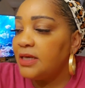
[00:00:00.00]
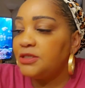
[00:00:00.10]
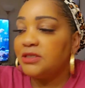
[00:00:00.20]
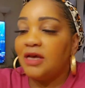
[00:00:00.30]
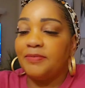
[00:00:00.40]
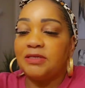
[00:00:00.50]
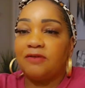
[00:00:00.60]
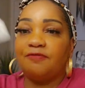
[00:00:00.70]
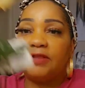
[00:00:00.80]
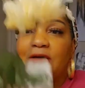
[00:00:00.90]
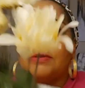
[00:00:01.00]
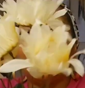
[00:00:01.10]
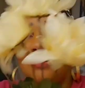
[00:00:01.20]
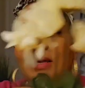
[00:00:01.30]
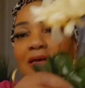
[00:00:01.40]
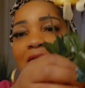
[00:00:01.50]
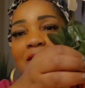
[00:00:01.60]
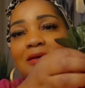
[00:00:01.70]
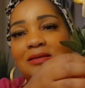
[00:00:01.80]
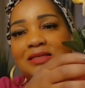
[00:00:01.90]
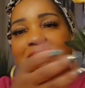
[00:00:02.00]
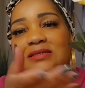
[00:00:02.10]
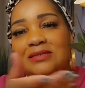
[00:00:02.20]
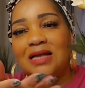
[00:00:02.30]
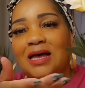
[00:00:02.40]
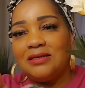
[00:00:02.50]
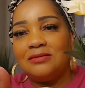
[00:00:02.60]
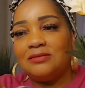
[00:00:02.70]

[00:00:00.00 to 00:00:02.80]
I just happen to have flowers here. This is not